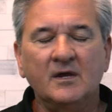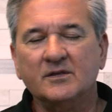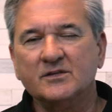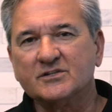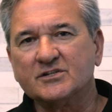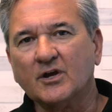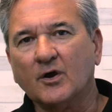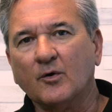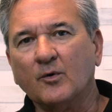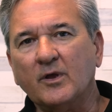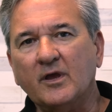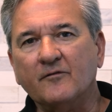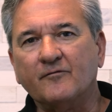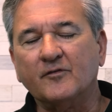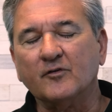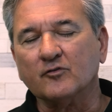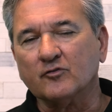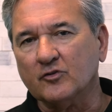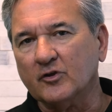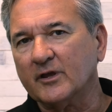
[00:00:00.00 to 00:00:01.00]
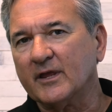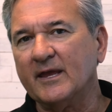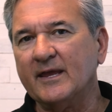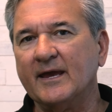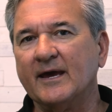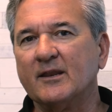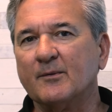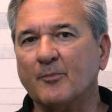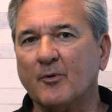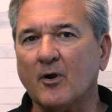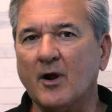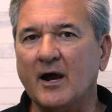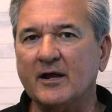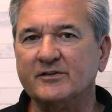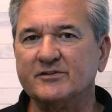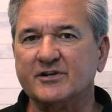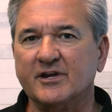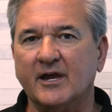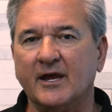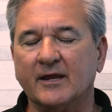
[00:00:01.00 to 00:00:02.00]
So if you're looking at a
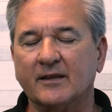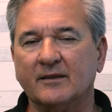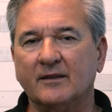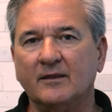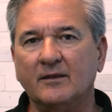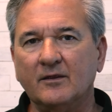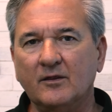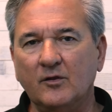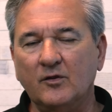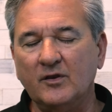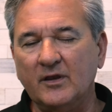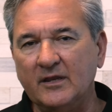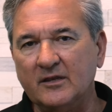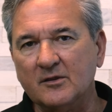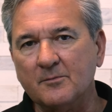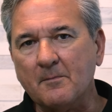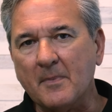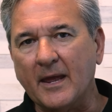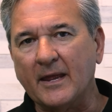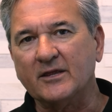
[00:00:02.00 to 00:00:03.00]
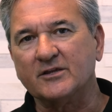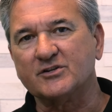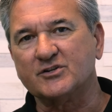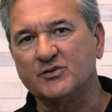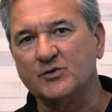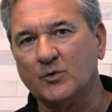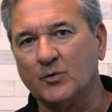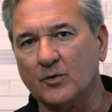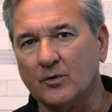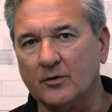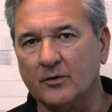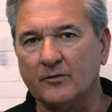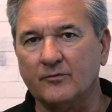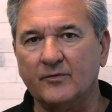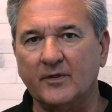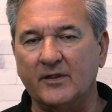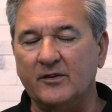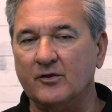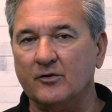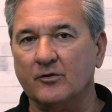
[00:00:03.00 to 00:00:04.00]
project, you need to make sure
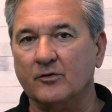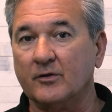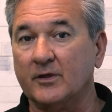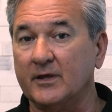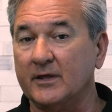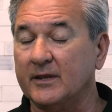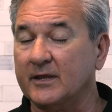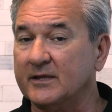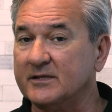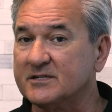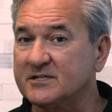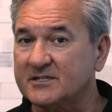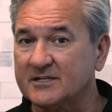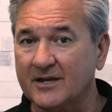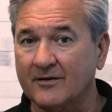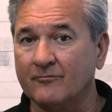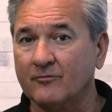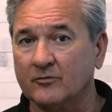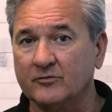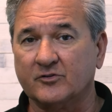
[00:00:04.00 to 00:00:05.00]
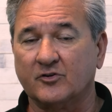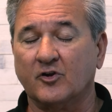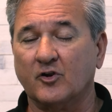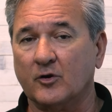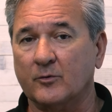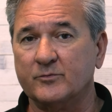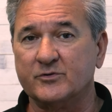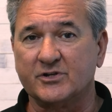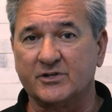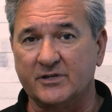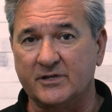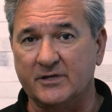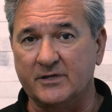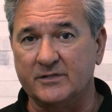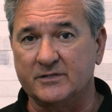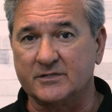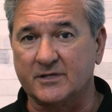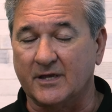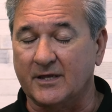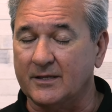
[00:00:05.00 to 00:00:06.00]
that you're getting several term
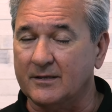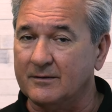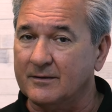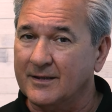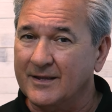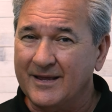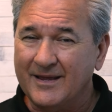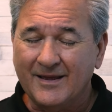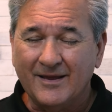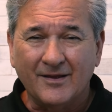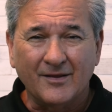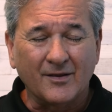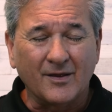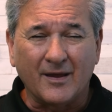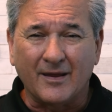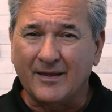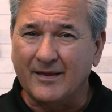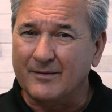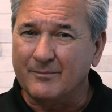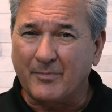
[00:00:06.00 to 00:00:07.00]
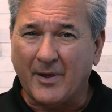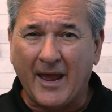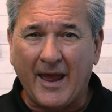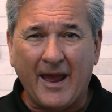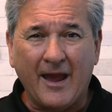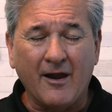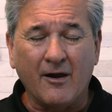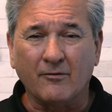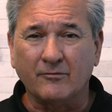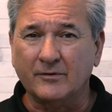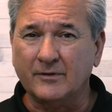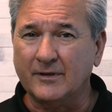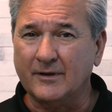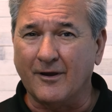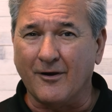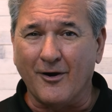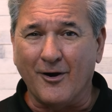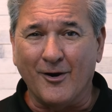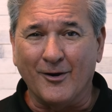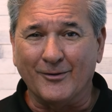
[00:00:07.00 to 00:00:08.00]
sheets and
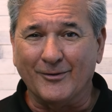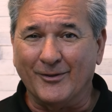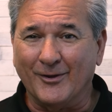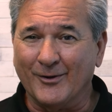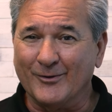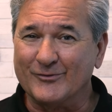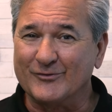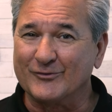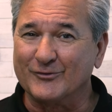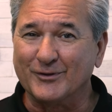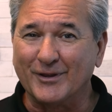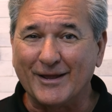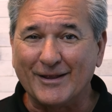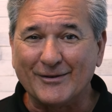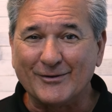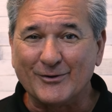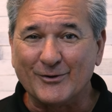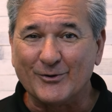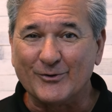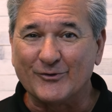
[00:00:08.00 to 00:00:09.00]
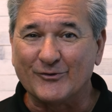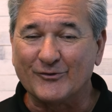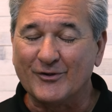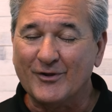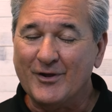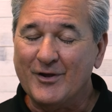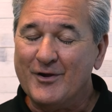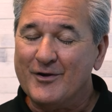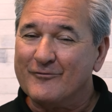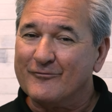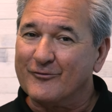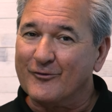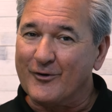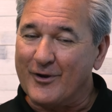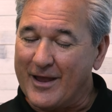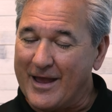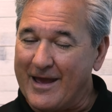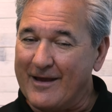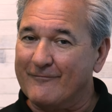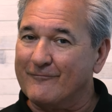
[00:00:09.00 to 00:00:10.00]
pounding on those lenders
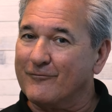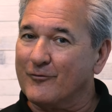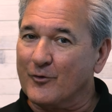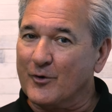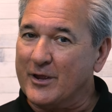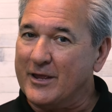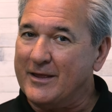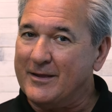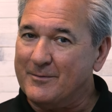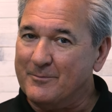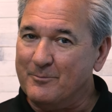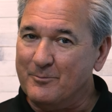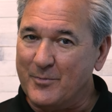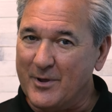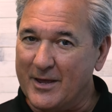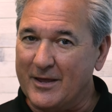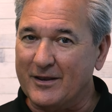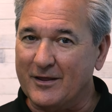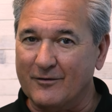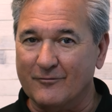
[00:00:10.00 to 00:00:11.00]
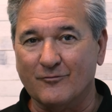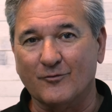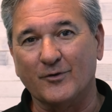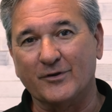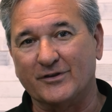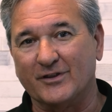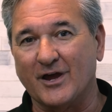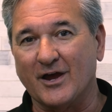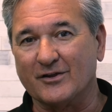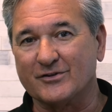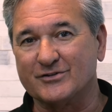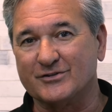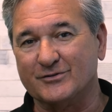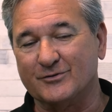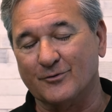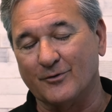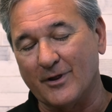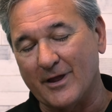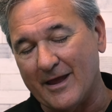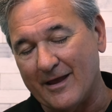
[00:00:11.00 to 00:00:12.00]
for every bit of
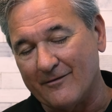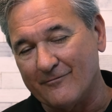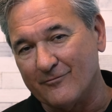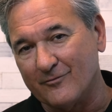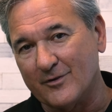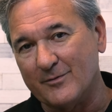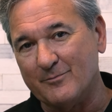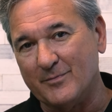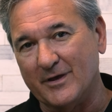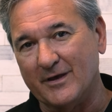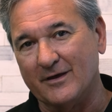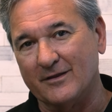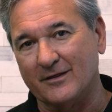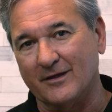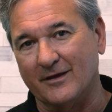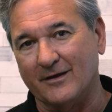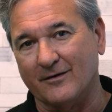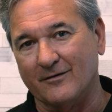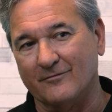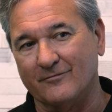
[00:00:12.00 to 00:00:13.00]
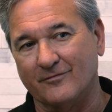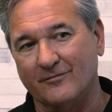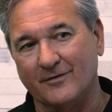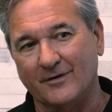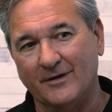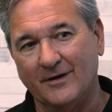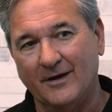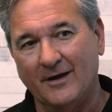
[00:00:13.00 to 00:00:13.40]
reduction or every bit of